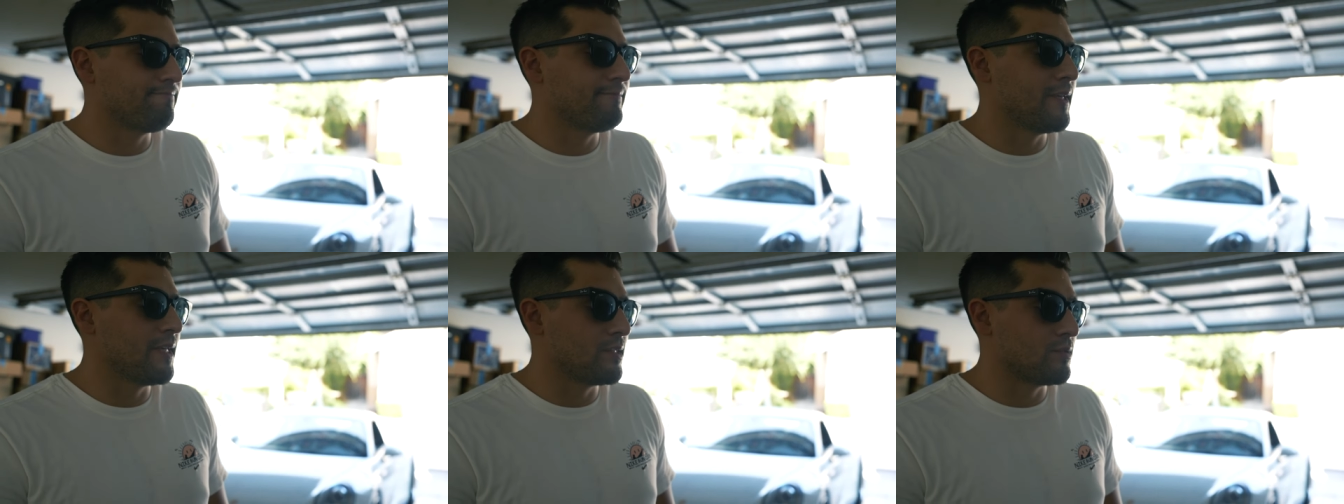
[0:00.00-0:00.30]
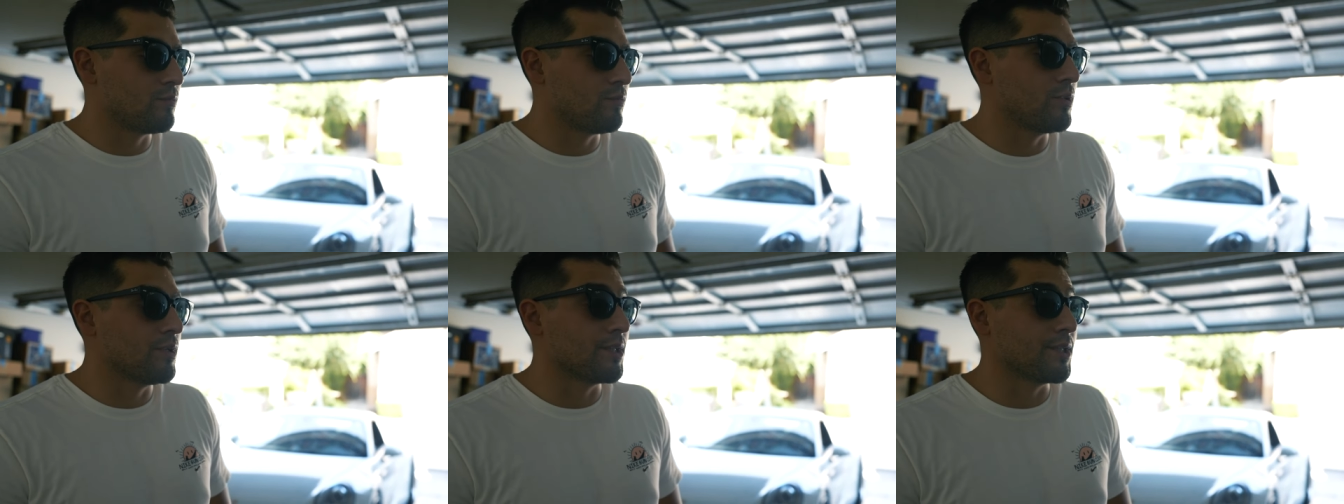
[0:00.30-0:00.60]
it's
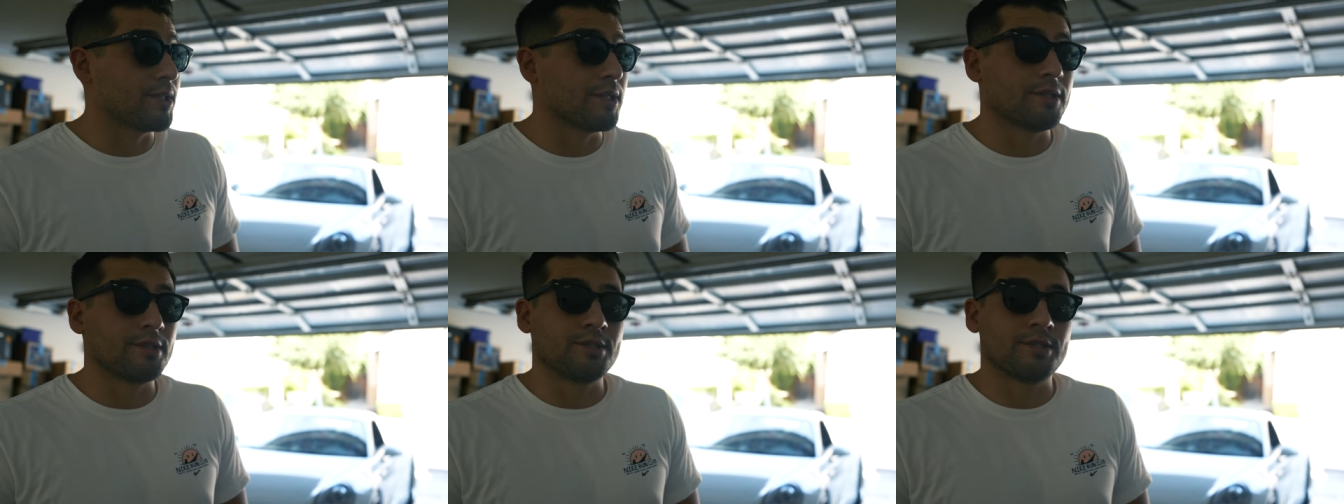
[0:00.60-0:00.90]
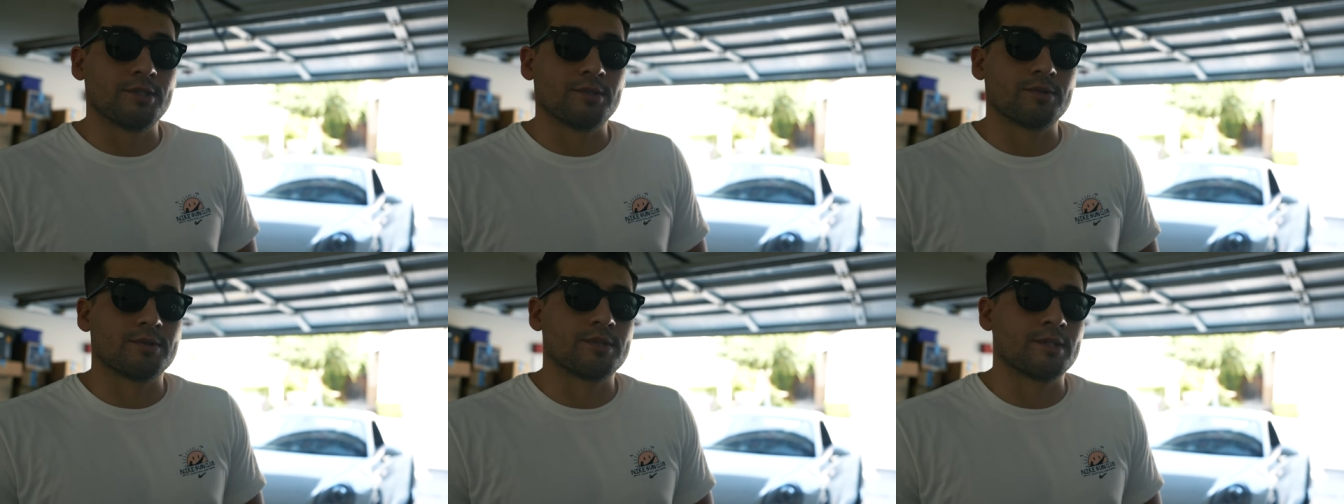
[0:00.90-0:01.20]
really good
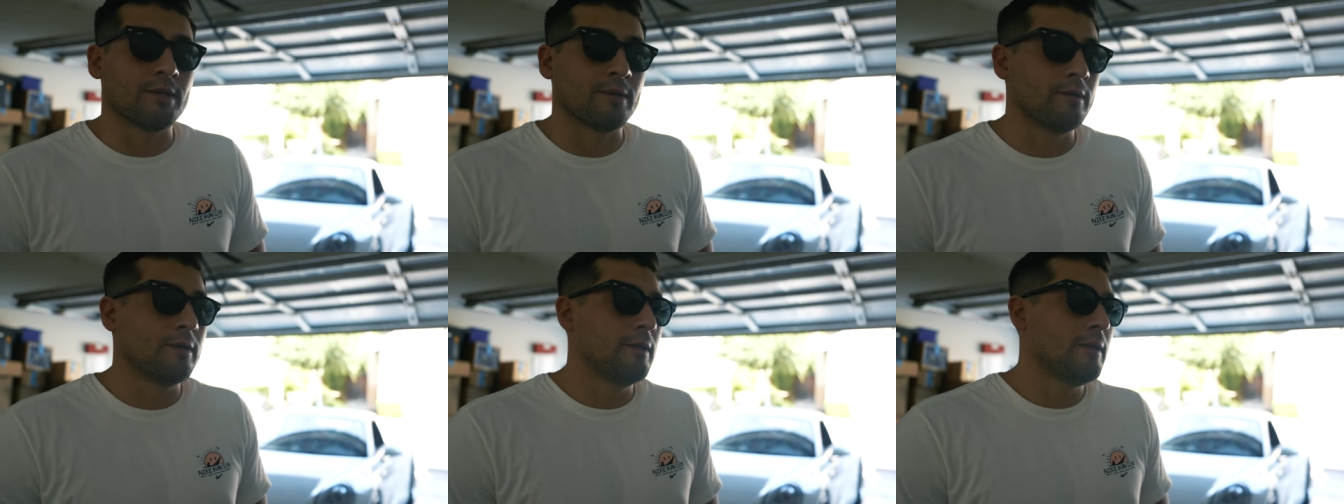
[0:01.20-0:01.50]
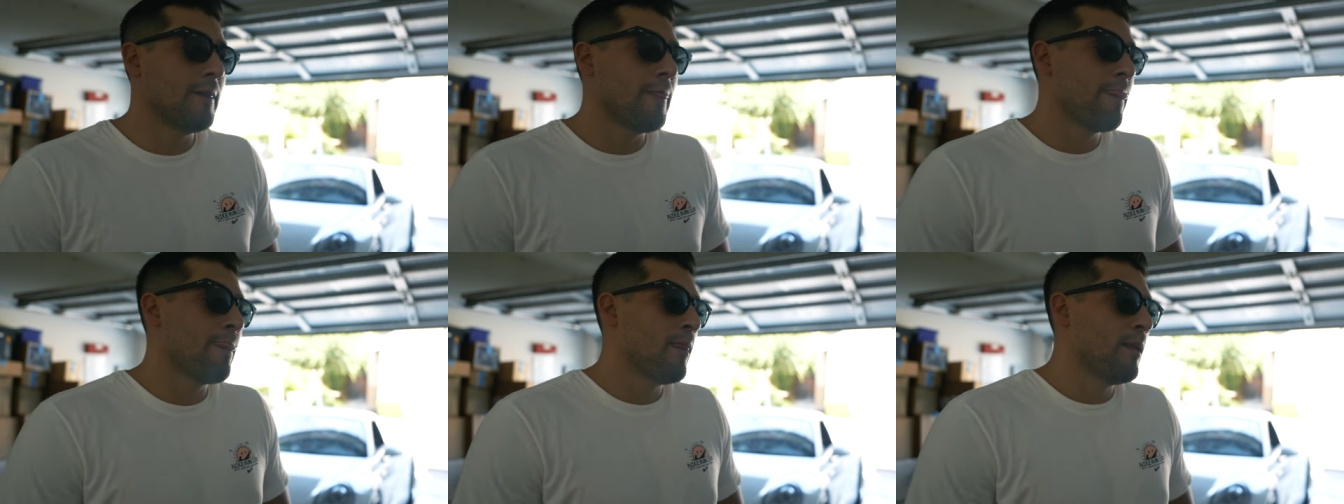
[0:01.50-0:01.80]
too. So.
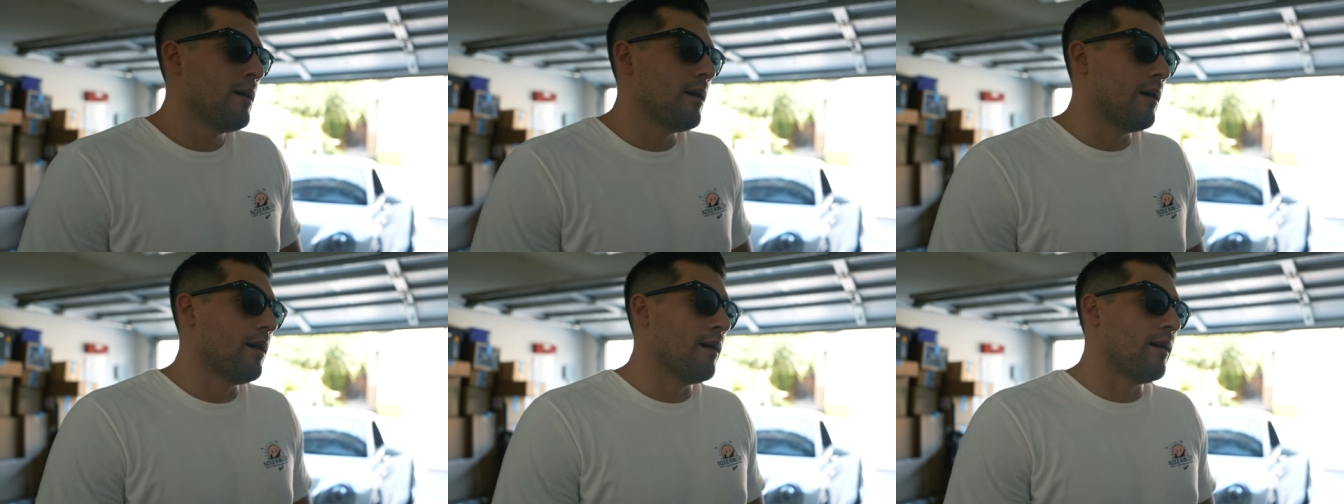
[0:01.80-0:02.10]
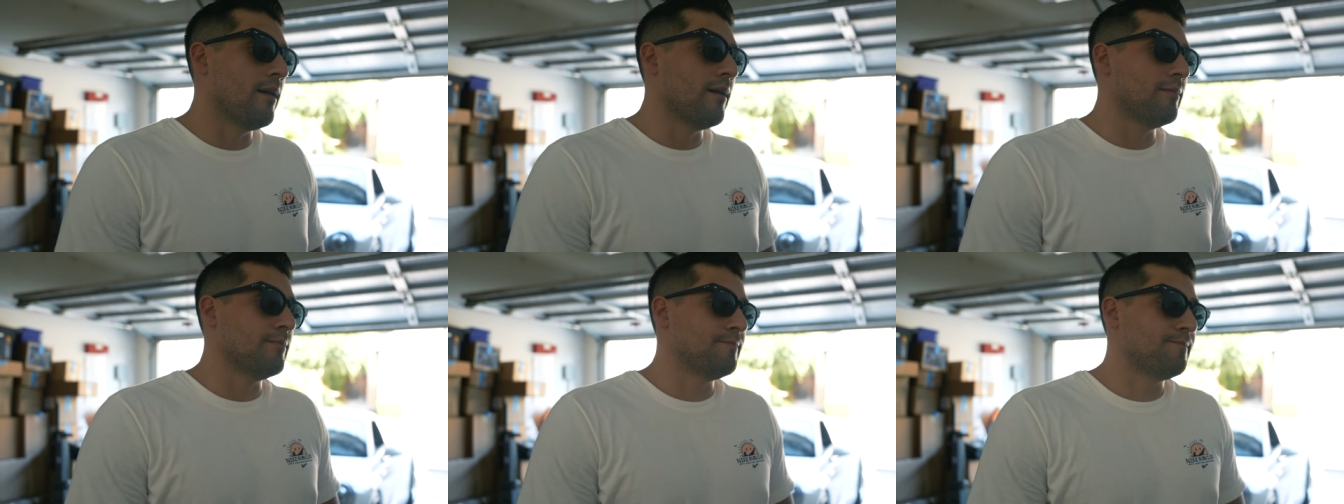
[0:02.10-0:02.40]

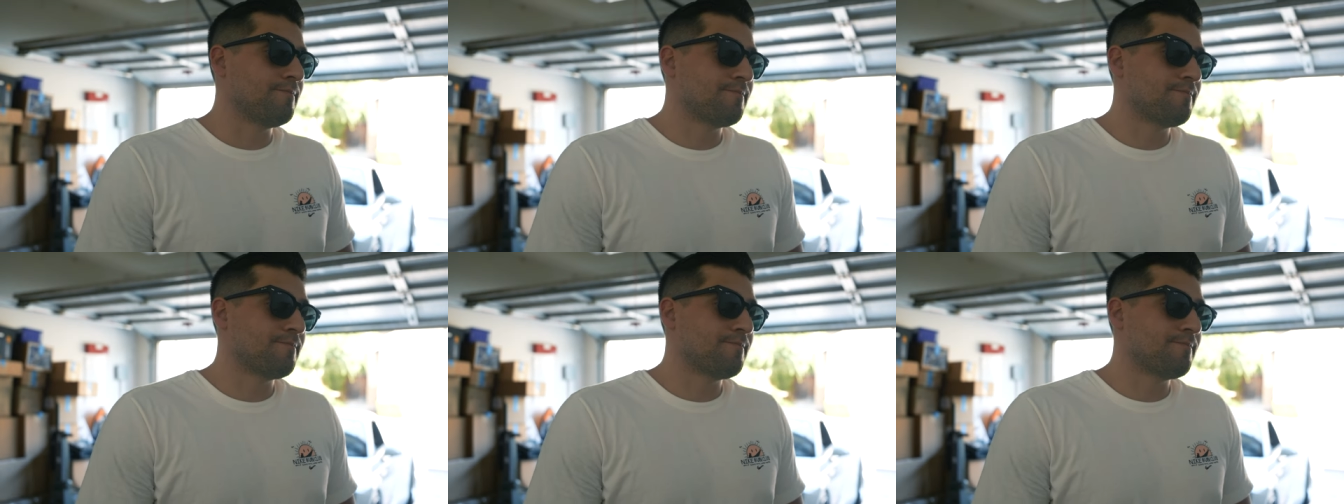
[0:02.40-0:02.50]
Um,